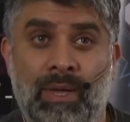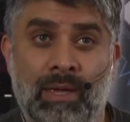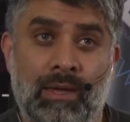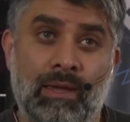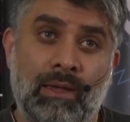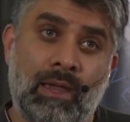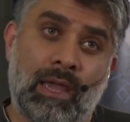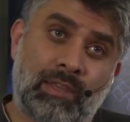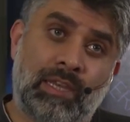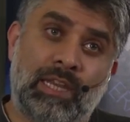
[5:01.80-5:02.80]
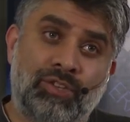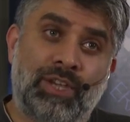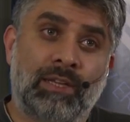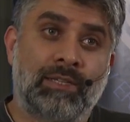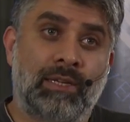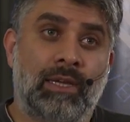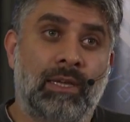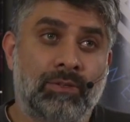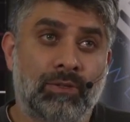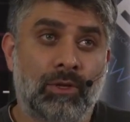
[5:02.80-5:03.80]
pig and then inject it
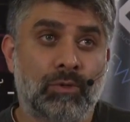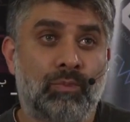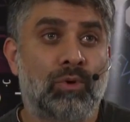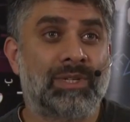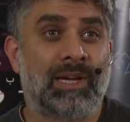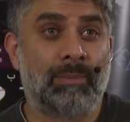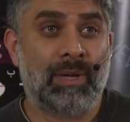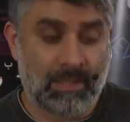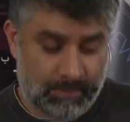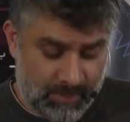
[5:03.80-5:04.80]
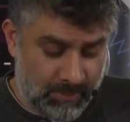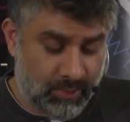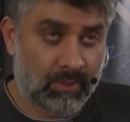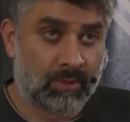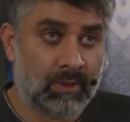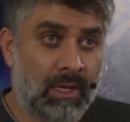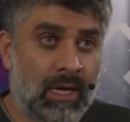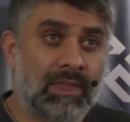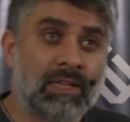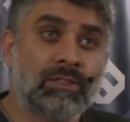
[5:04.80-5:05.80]
into those poor diabetic people.
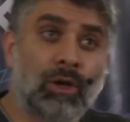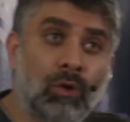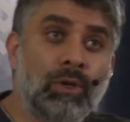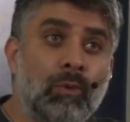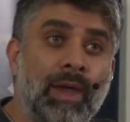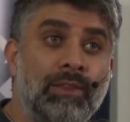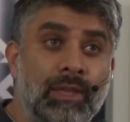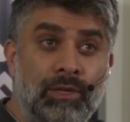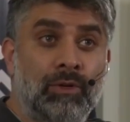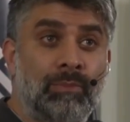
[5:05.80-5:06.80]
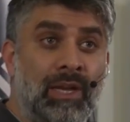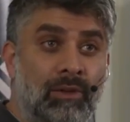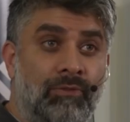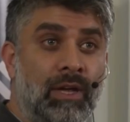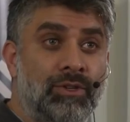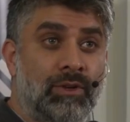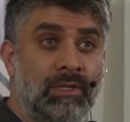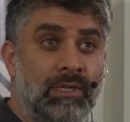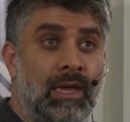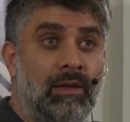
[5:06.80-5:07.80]
And that's the only way that you can manufacture
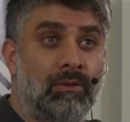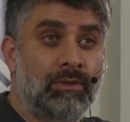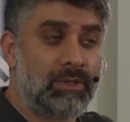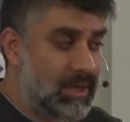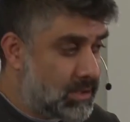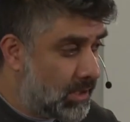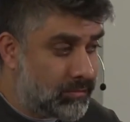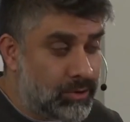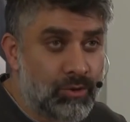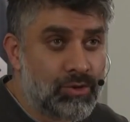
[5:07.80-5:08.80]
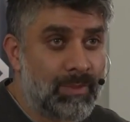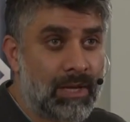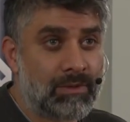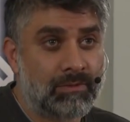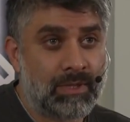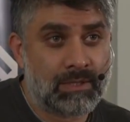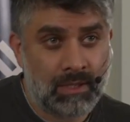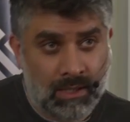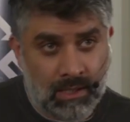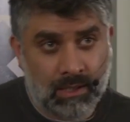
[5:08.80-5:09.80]
at scale. So you have to have huge amounts of these
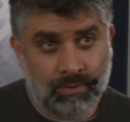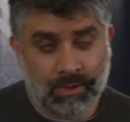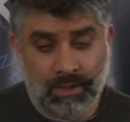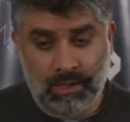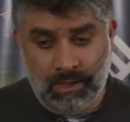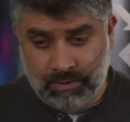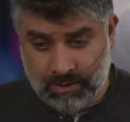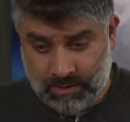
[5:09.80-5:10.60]
liver